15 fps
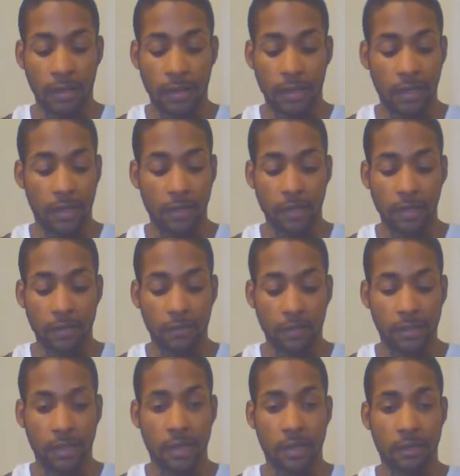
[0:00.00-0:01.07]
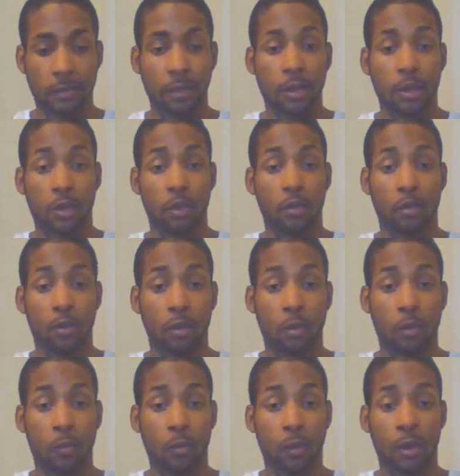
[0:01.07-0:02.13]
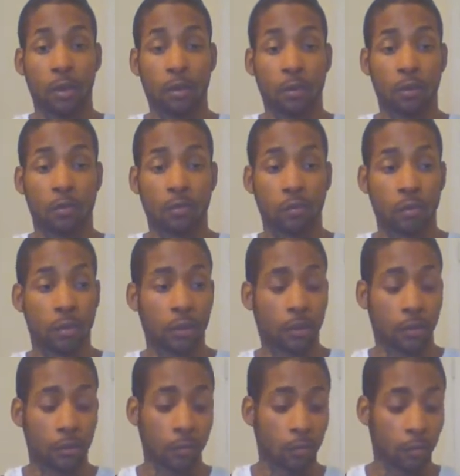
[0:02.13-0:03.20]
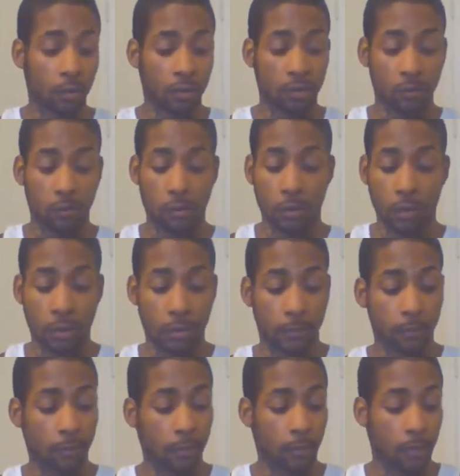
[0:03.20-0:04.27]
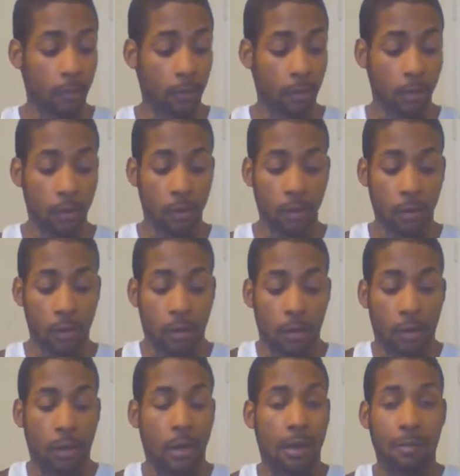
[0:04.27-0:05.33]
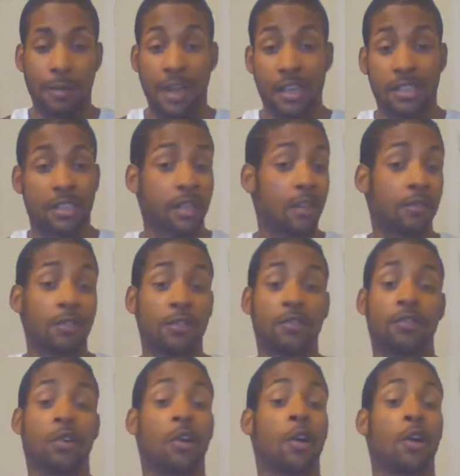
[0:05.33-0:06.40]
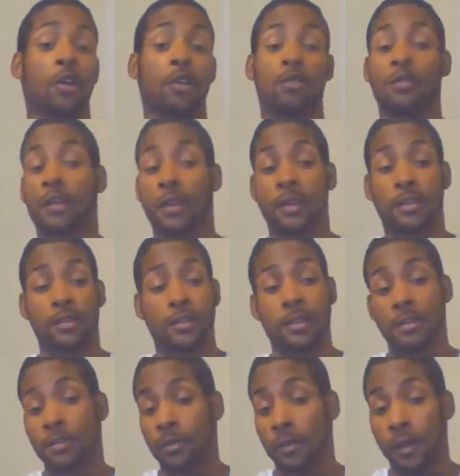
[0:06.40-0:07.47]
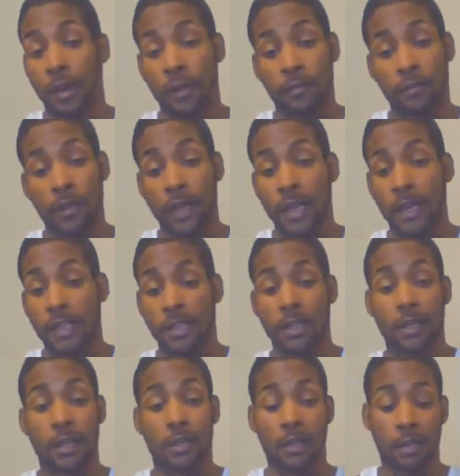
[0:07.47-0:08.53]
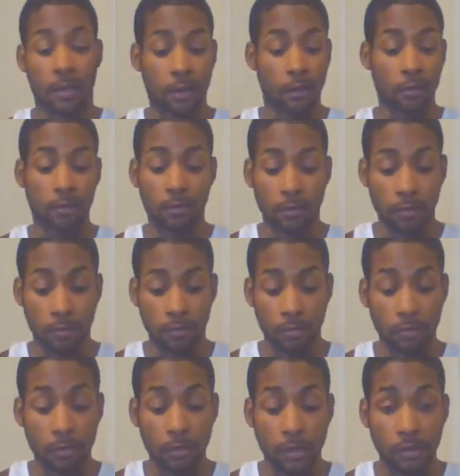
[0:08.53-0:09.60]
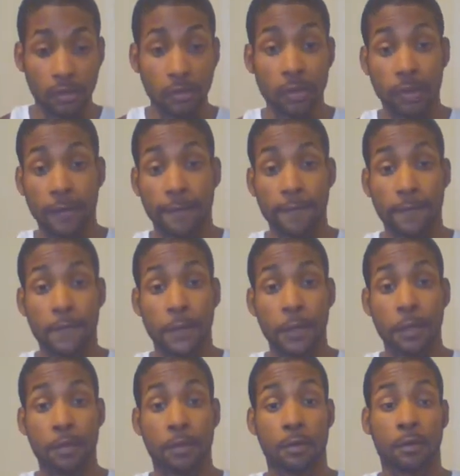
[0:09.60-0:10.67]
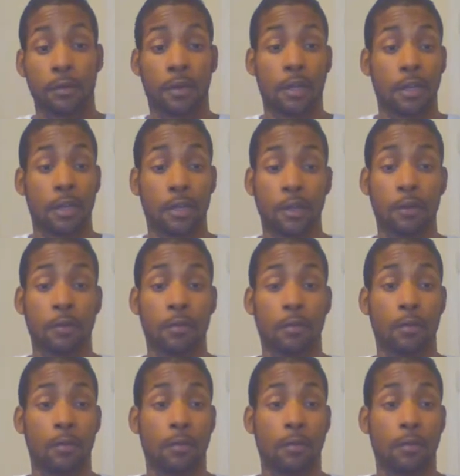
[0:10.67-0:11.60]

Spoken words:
at any given time you will know what goes where, what's what. Imagine if it's dark, you can't see, you don't got a flashlight and all you can do is feel and know,